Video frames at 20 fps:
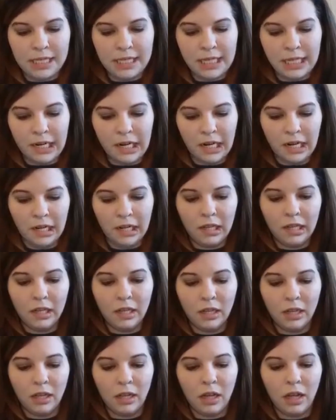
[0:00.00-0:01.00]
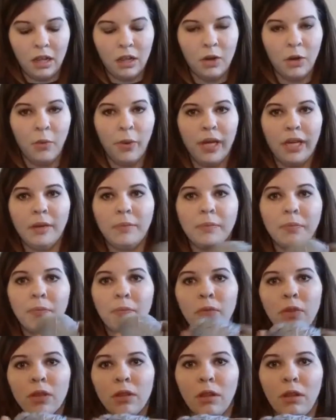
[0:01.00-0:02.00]
Patina colorway
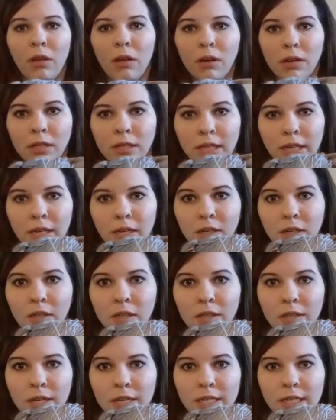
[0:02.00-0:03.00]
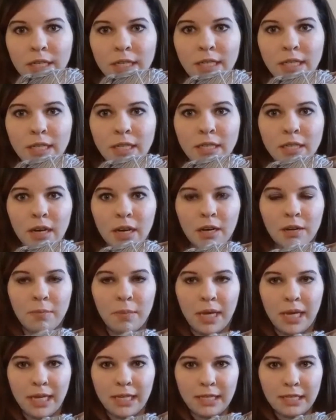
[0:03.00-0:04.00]
on their Allons-y
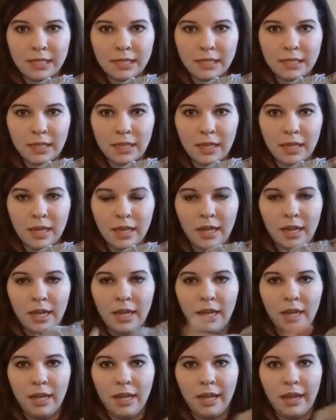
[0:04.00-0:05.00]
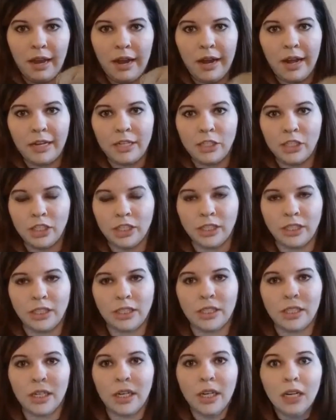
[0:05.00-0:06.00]
Sock Base. And I just,
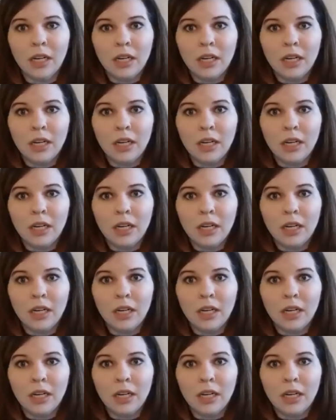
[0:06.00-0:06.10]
